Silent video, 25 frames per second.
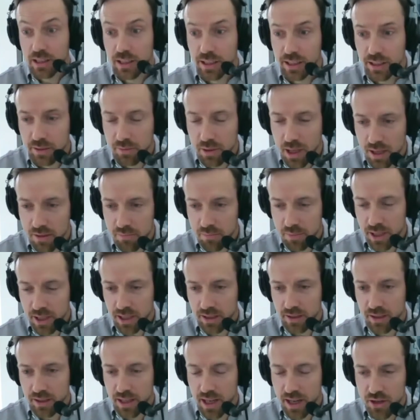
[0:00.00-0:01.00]
and being
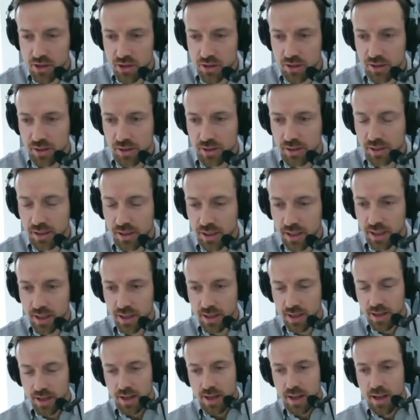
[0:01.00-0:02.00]
in the nation and
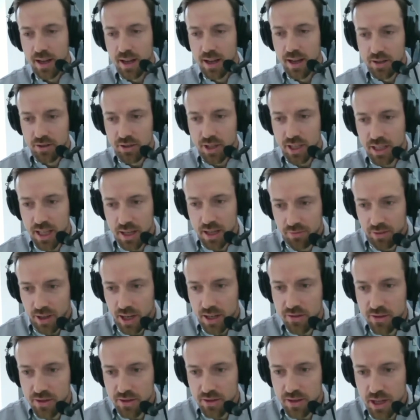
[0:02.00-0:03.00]
seeing their
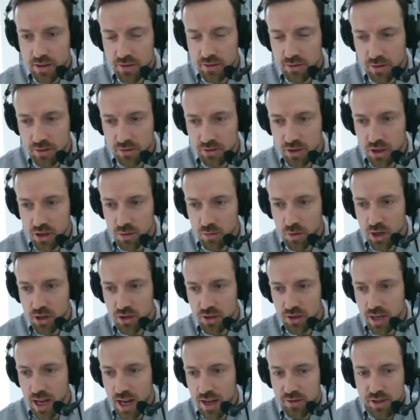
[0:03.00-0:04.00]
faces in that sort of
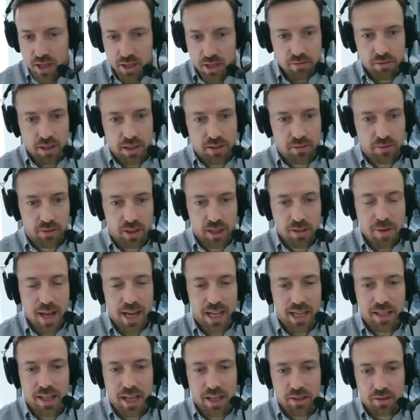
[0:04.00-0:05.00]
situation has that direct
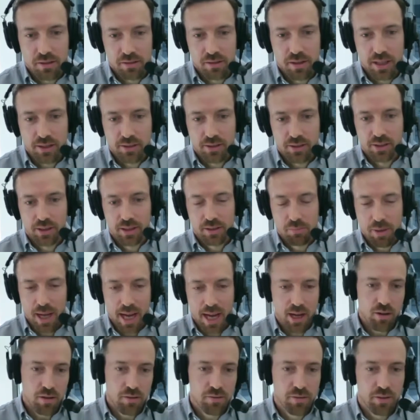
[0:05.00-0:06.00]
feedback and that direct
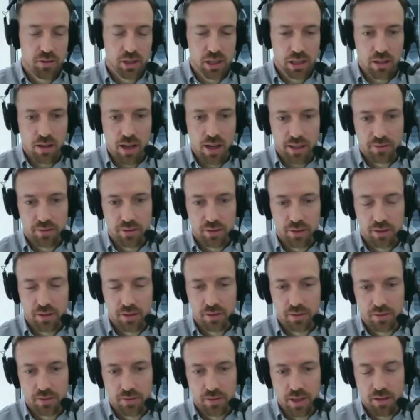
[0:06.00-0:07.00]
payoff, if you like, for
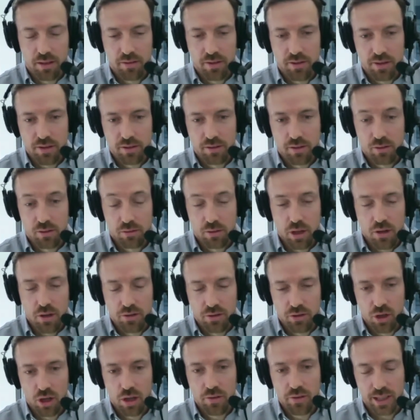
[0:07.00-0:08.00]
veterans or those
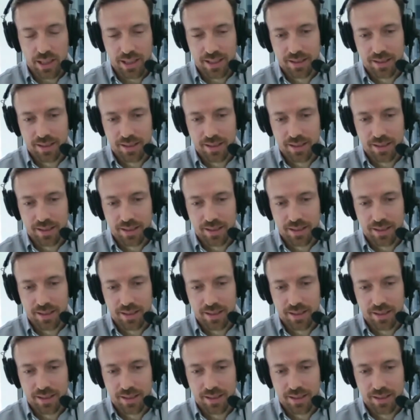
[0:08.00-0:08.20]
serving.